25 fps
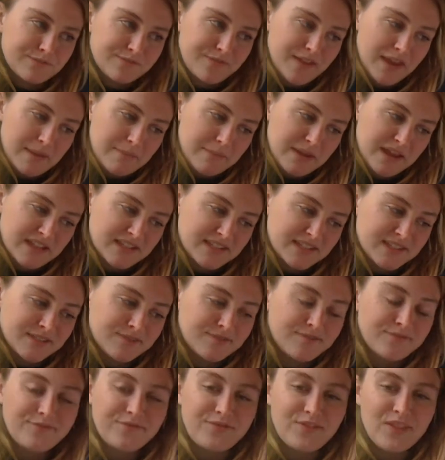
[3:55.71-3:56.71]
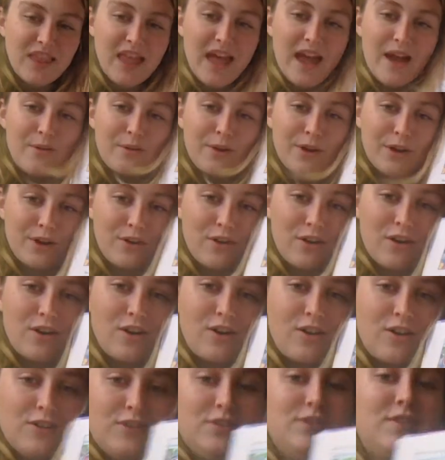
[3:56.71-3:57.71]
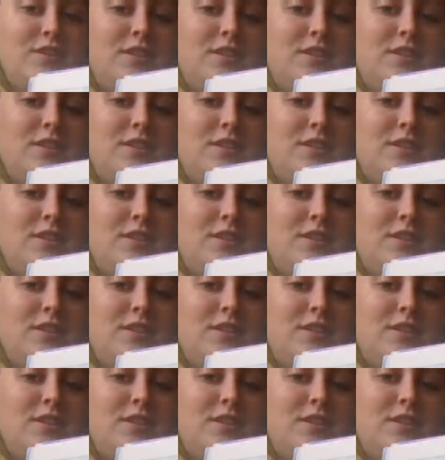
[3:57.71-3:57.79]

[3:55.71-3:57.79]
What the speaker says: famous flower girl."